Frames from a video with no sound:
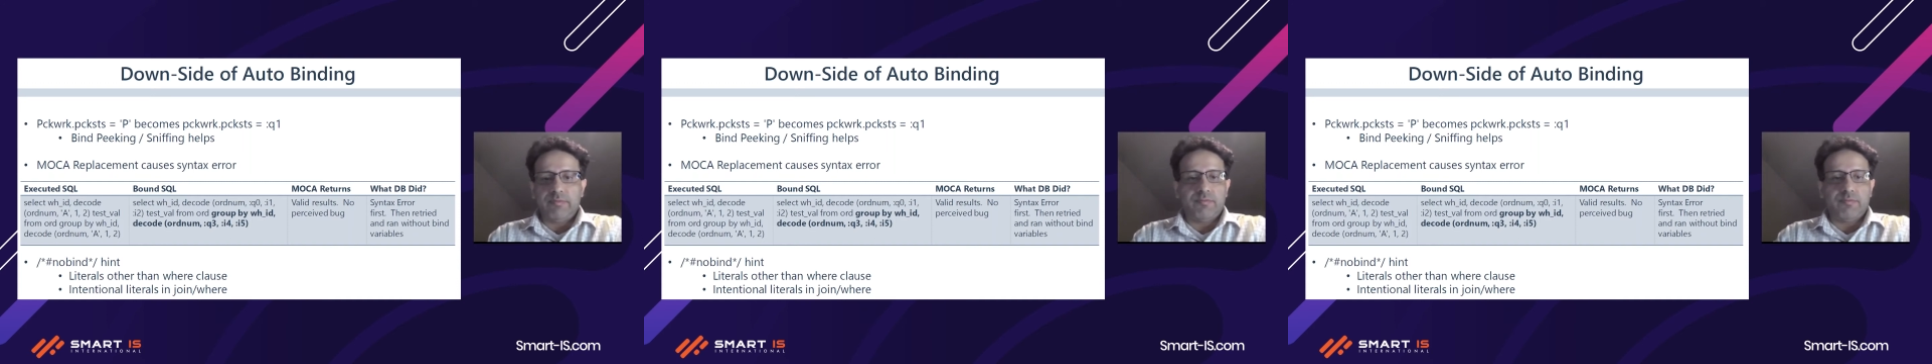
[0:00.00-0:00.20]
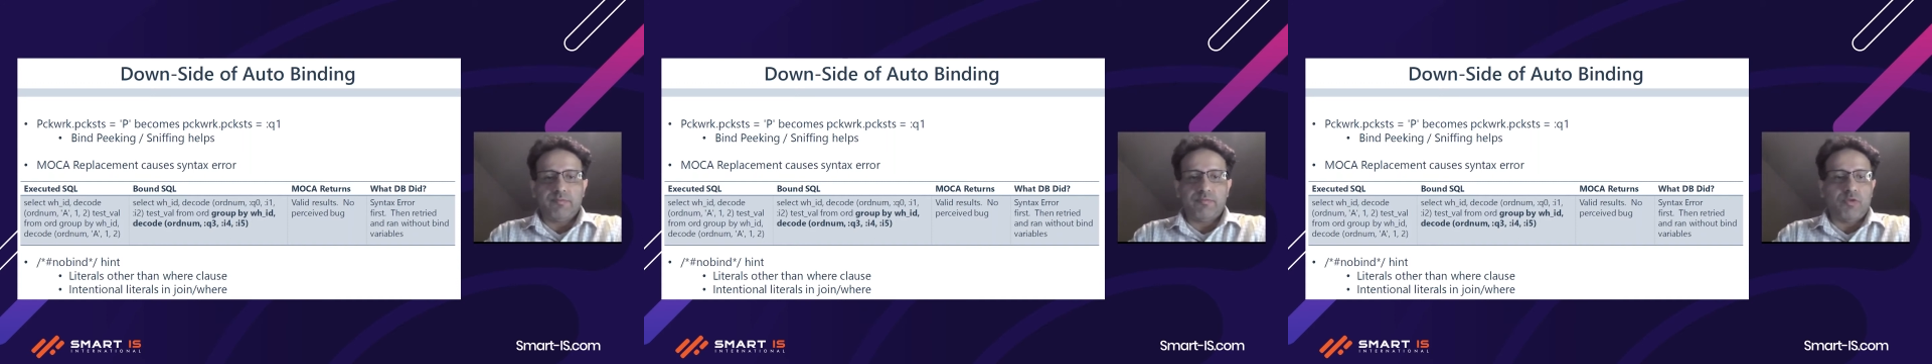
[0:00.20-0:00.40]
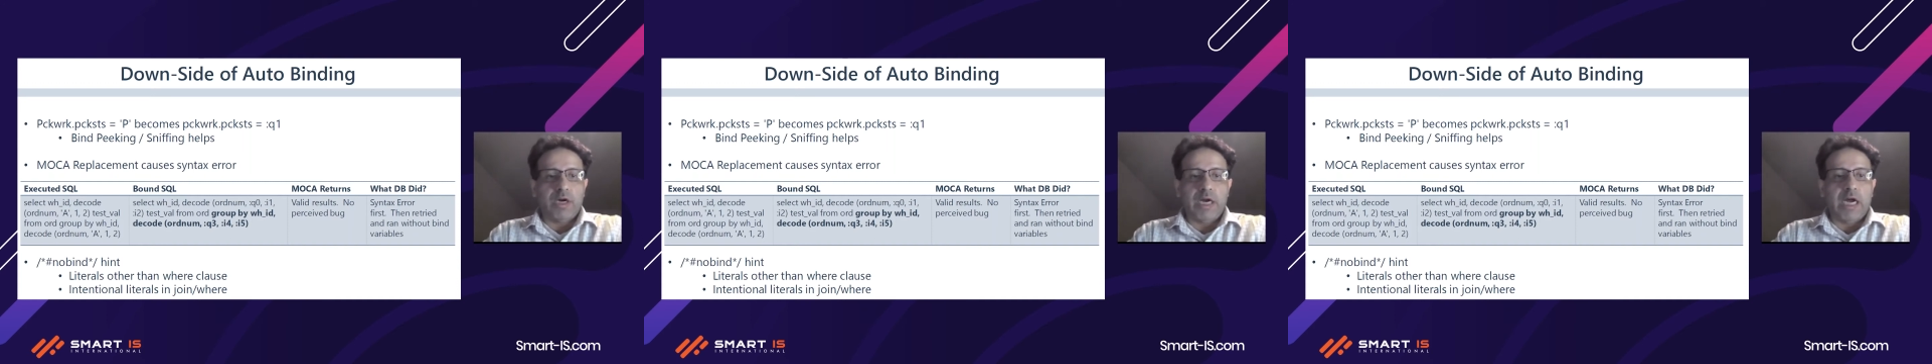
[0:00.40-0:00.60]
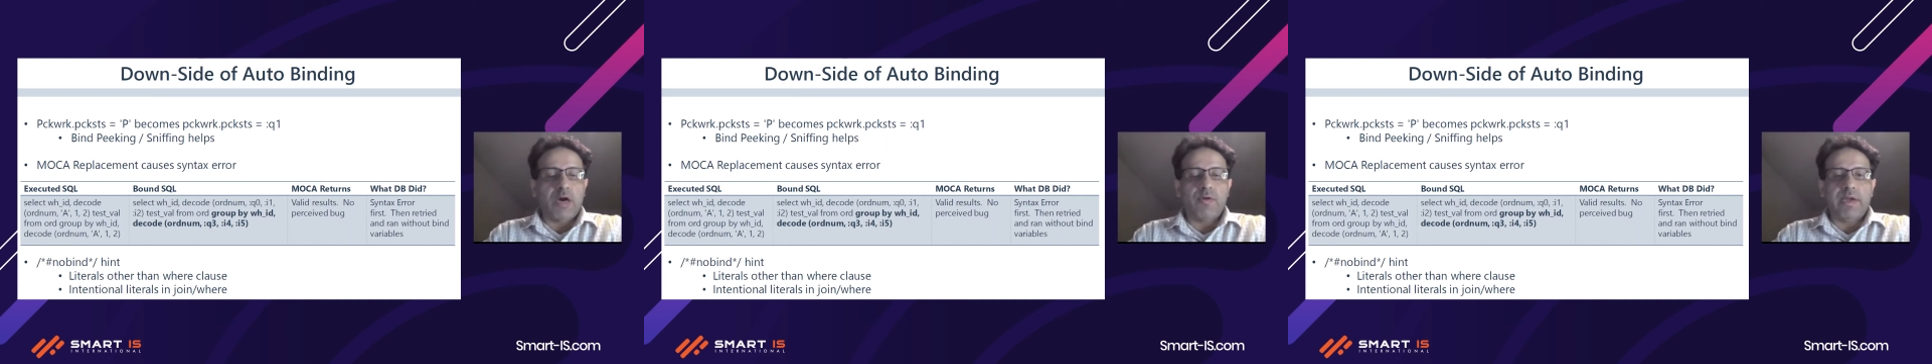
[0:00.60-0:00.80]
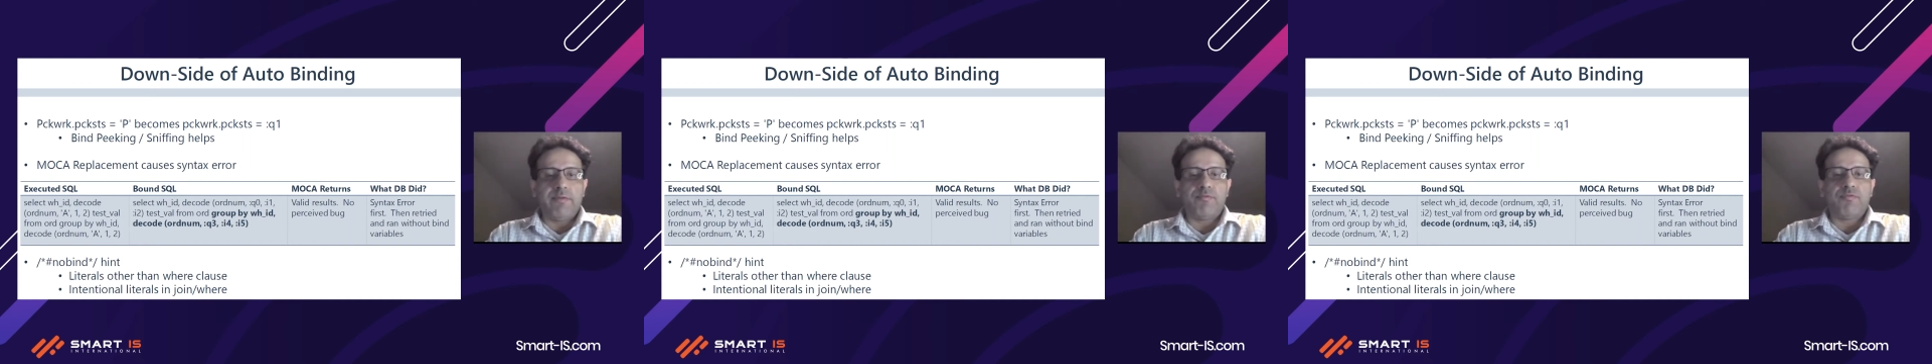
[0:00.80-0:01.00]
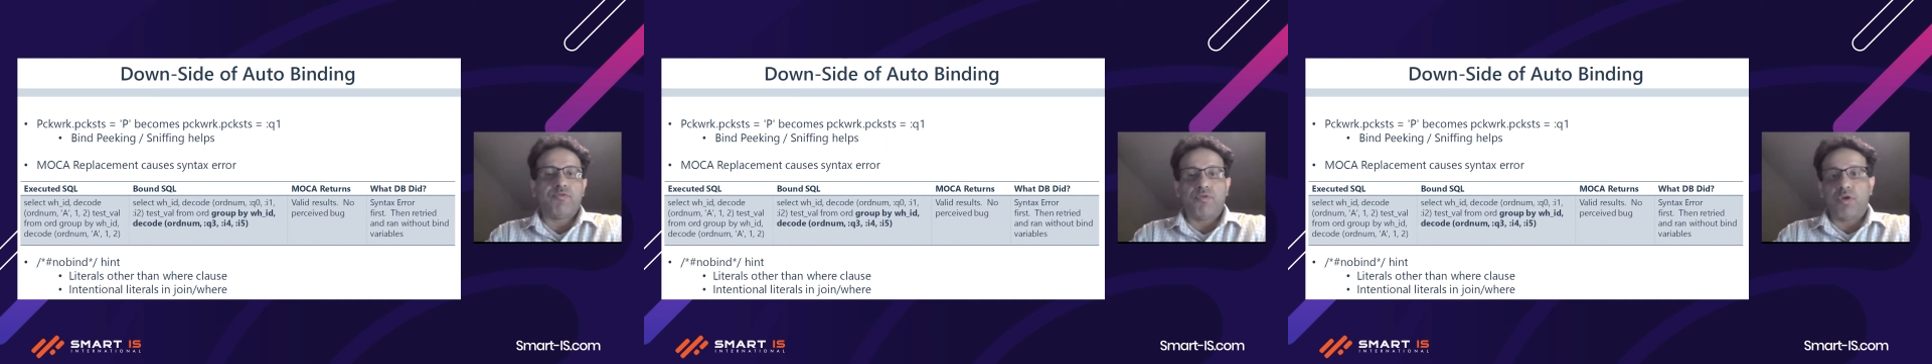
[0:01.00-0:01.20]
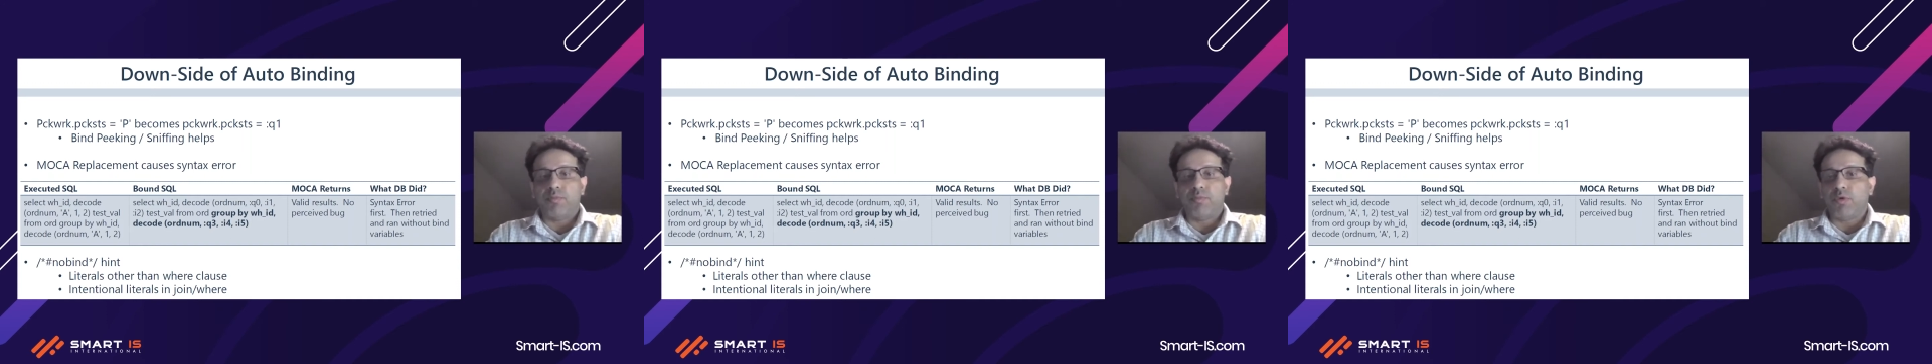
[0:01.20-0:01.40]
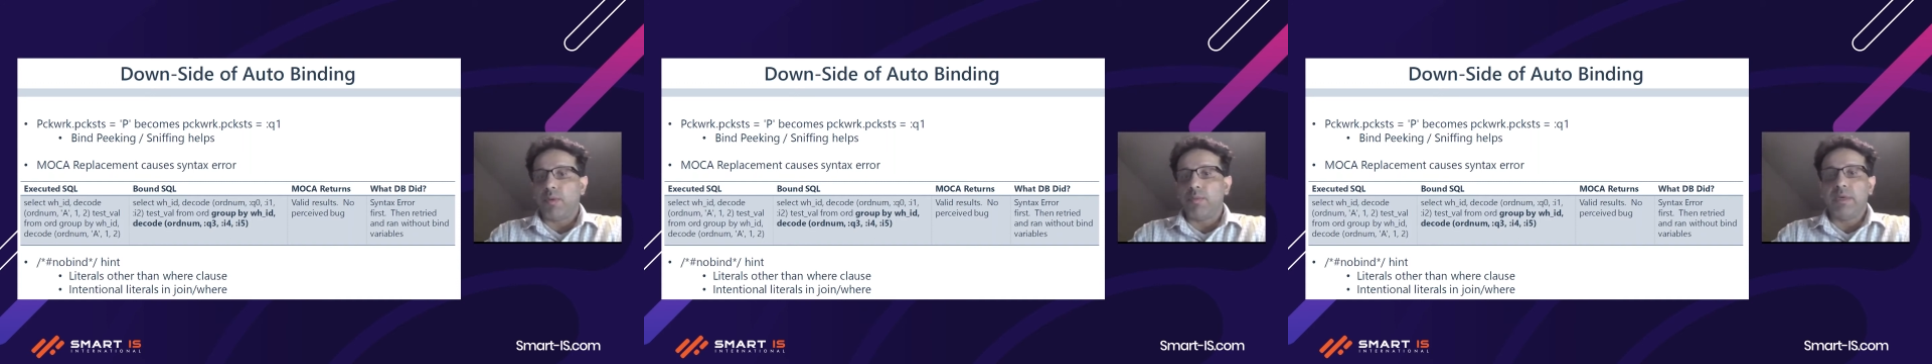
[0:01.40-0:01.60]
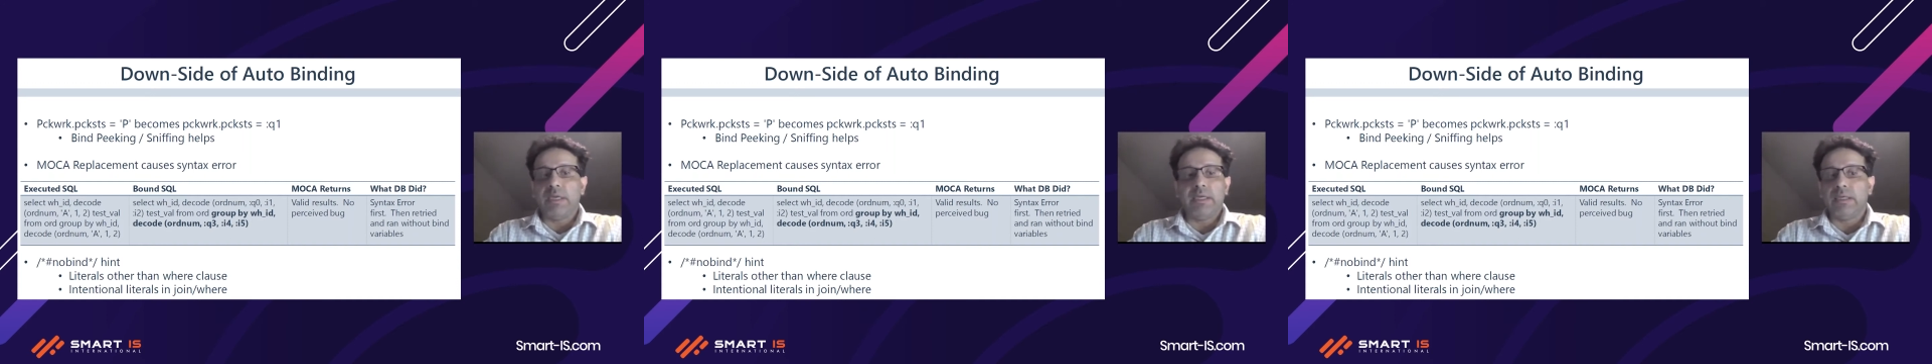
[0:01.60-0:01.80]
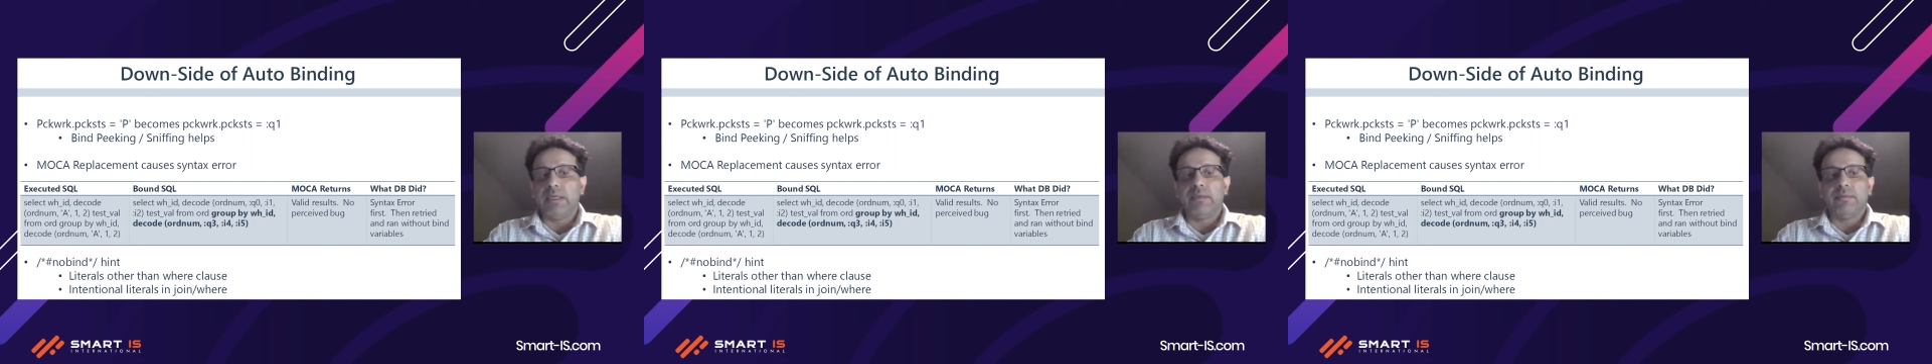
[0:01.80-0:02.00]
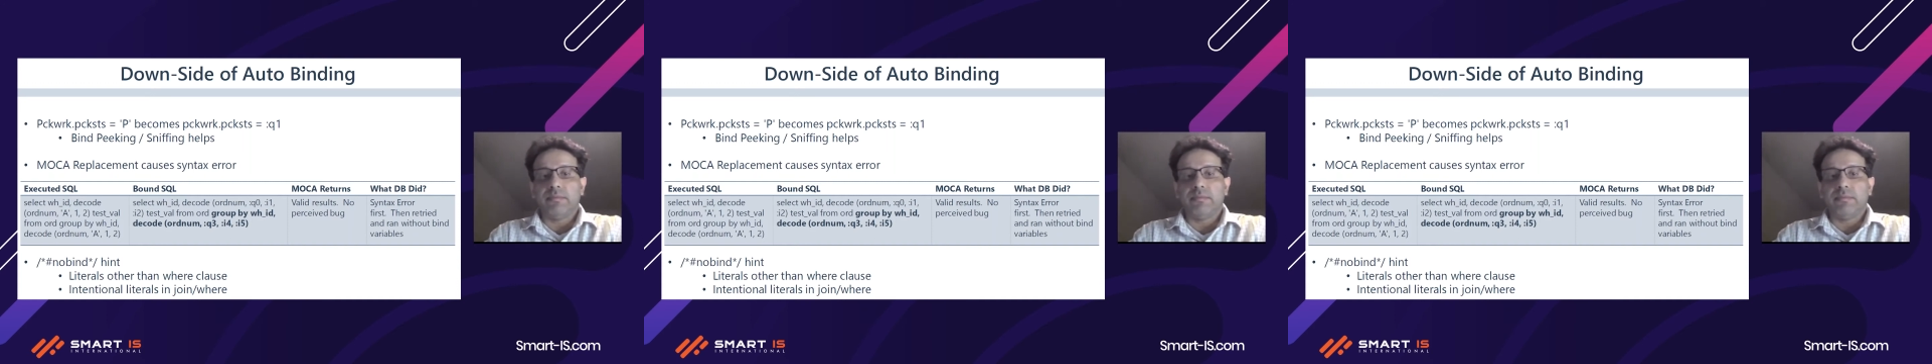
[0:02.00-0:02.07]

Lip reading: for now and for probably